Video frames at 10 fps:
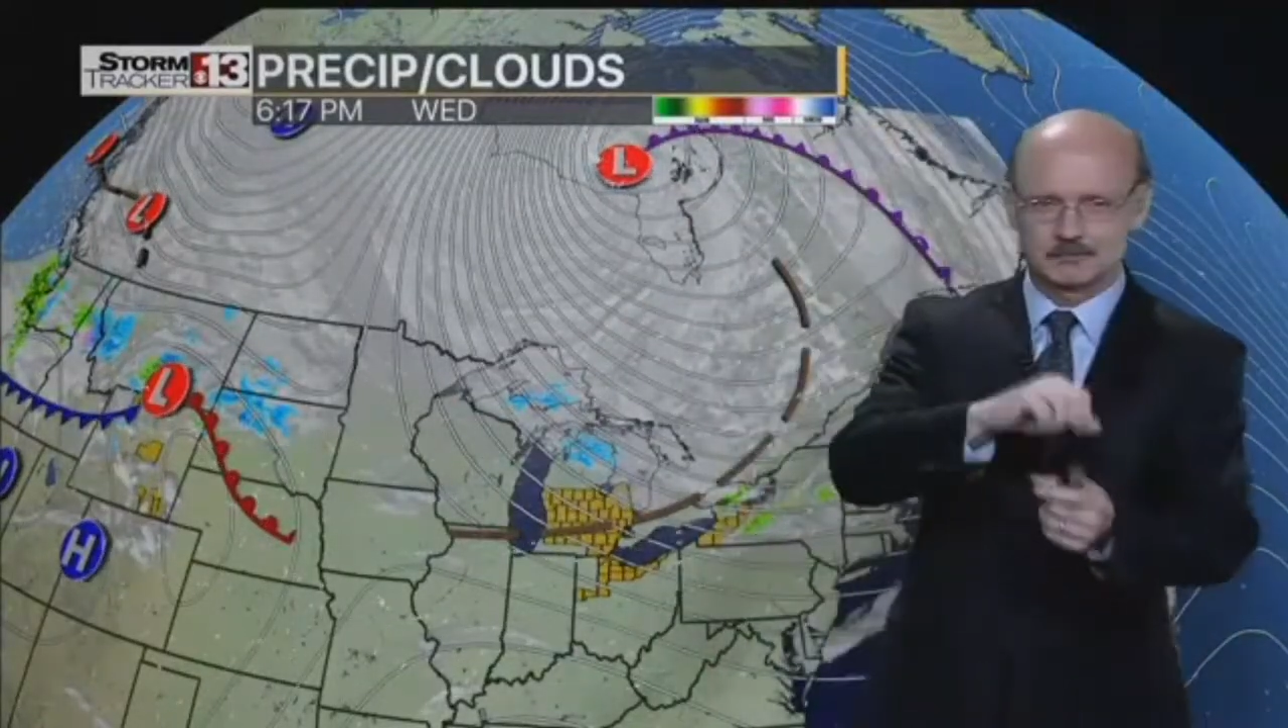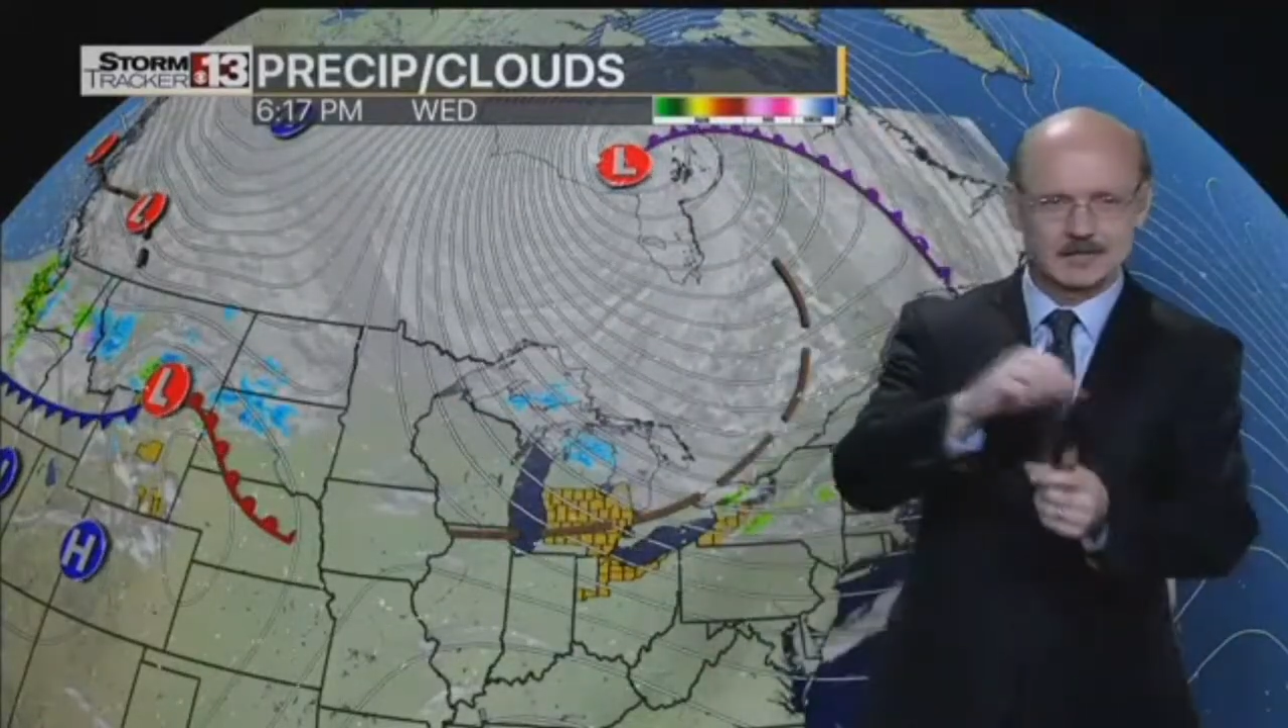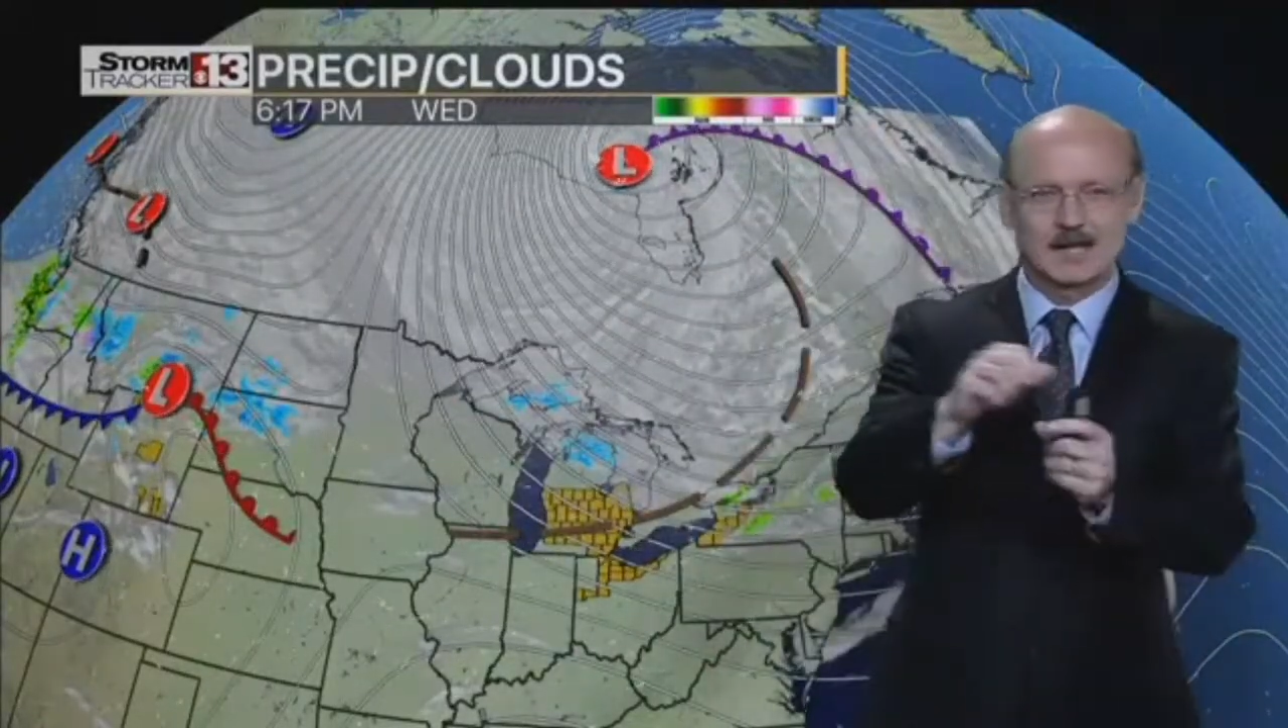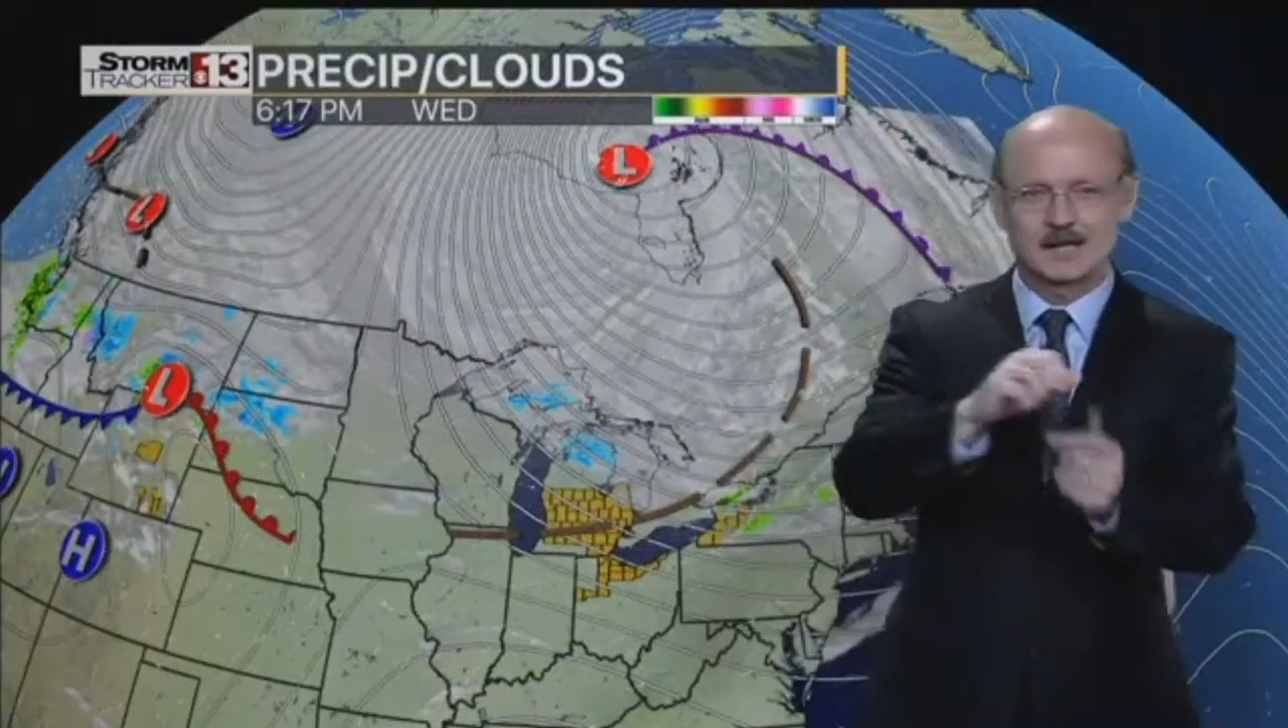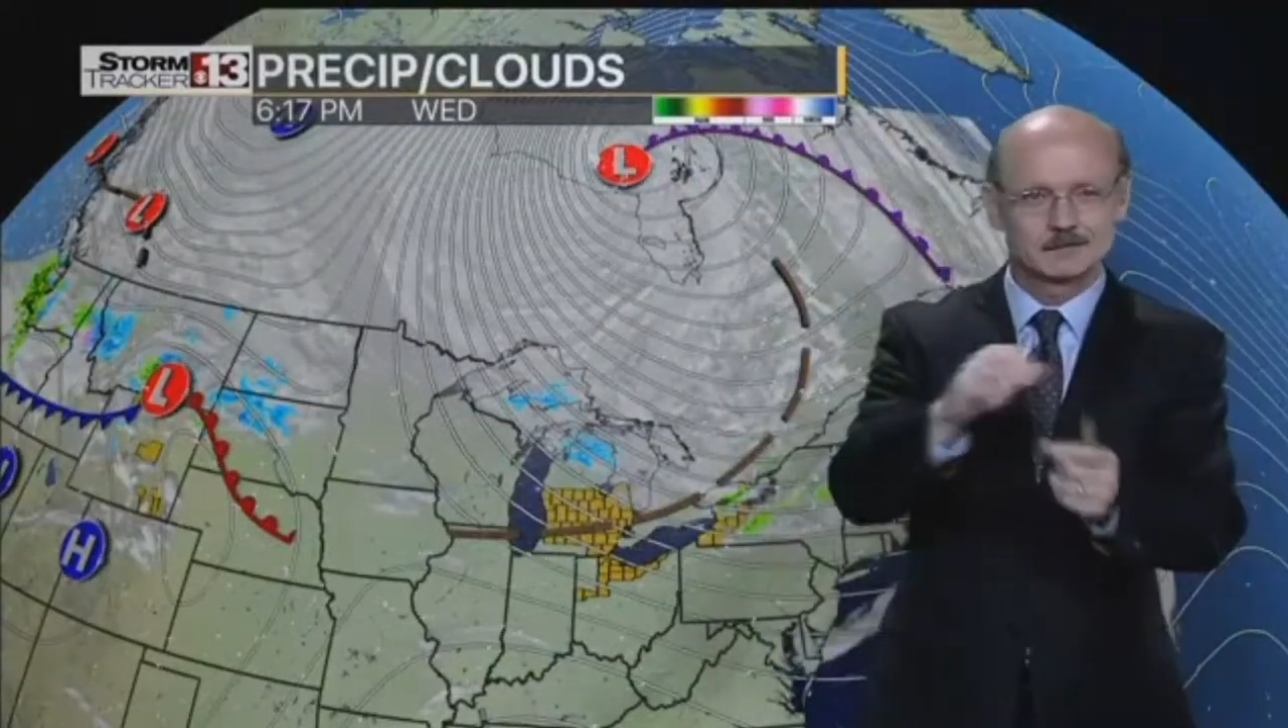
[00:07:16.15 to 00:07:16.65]

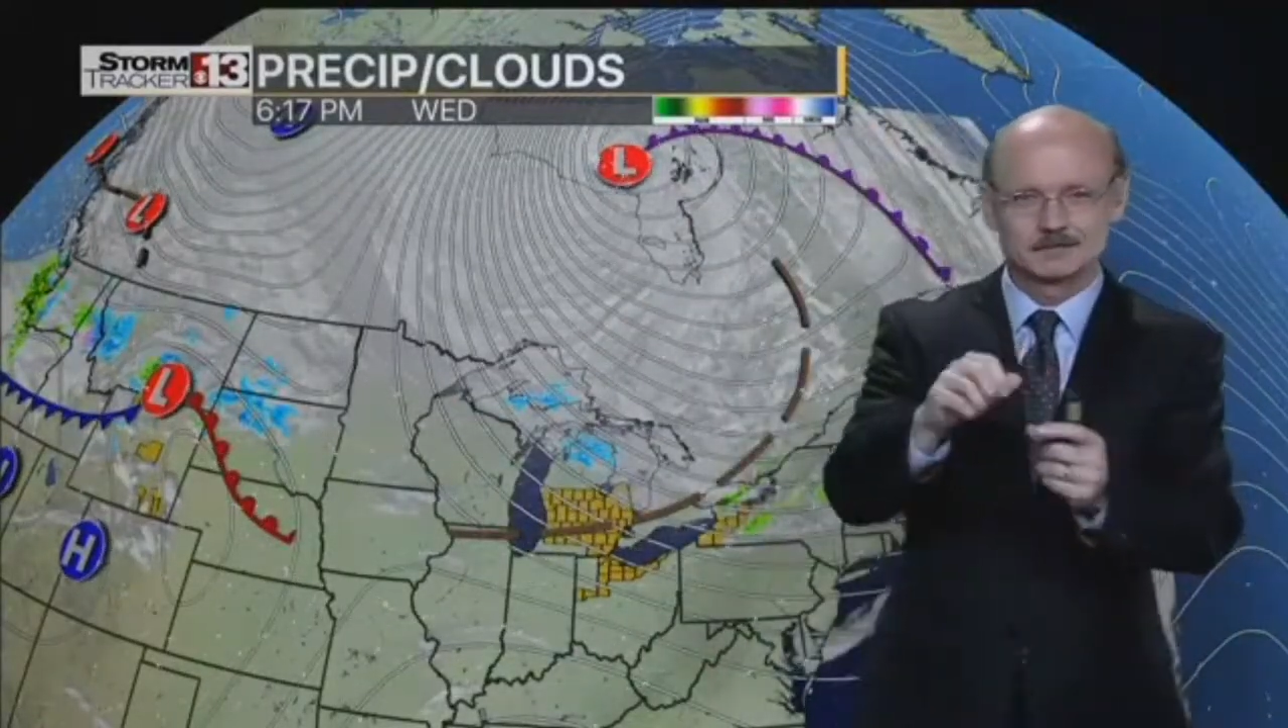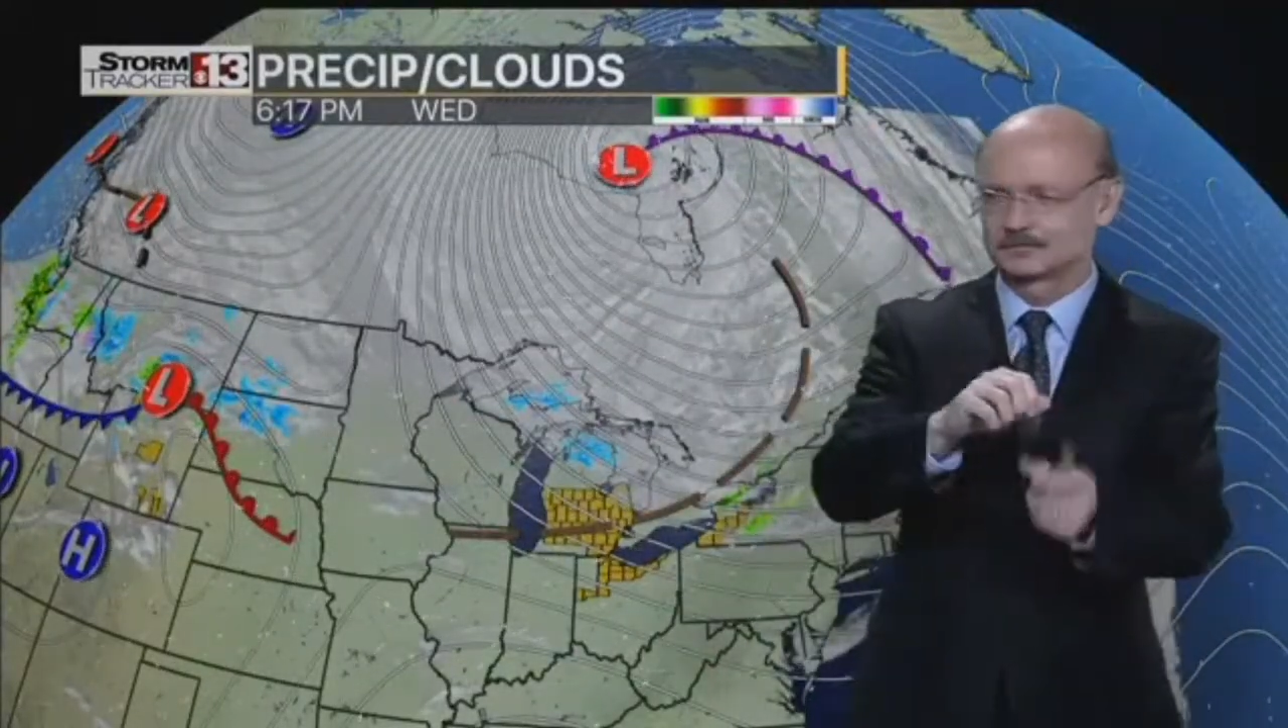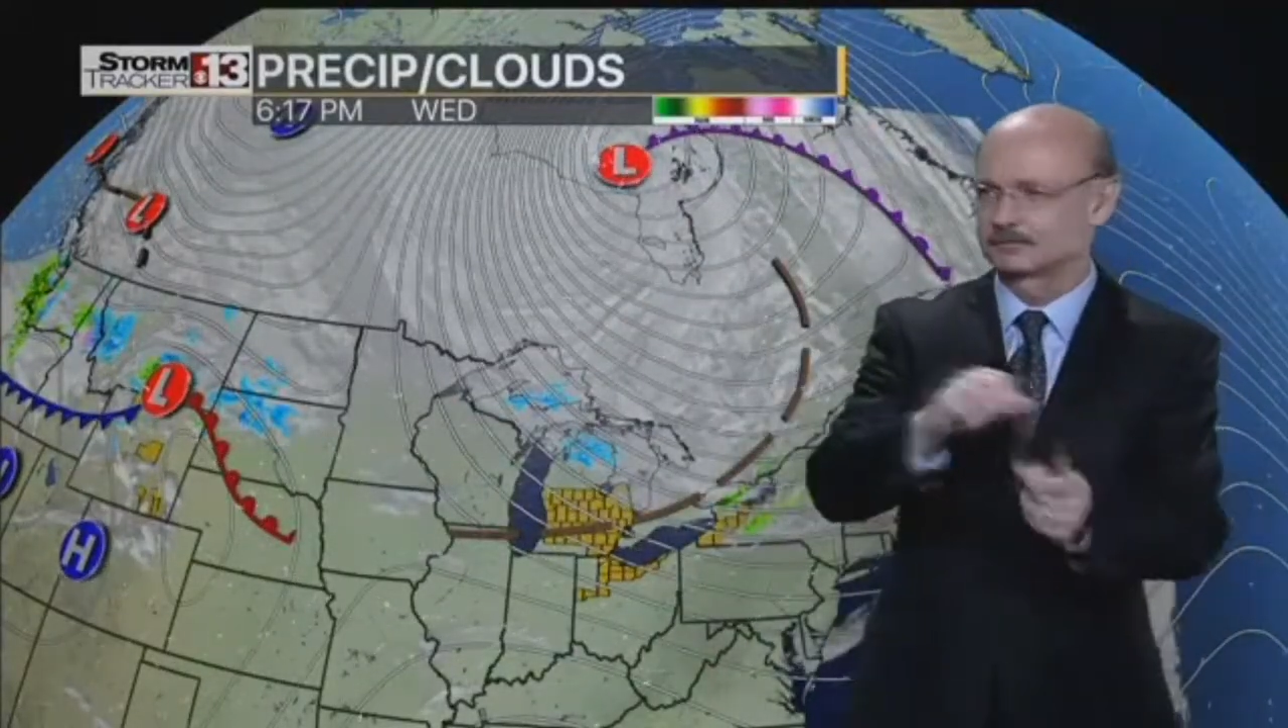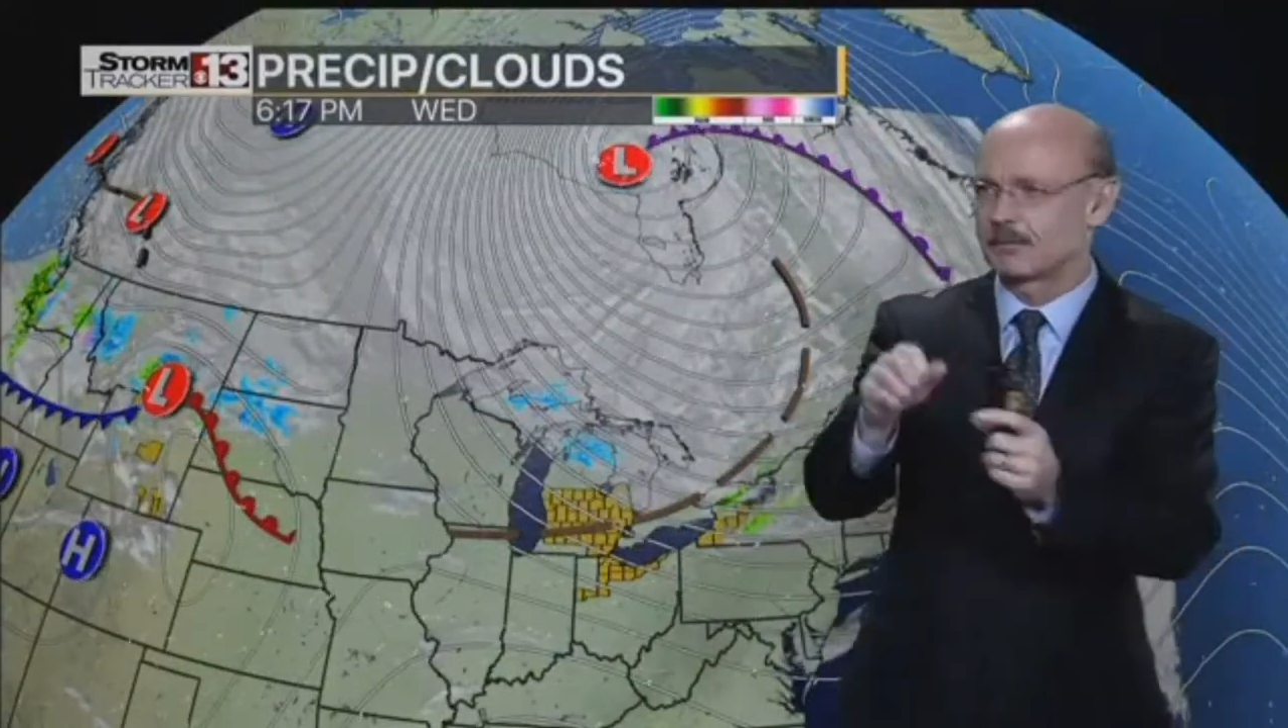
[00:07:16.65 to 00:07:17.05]
can of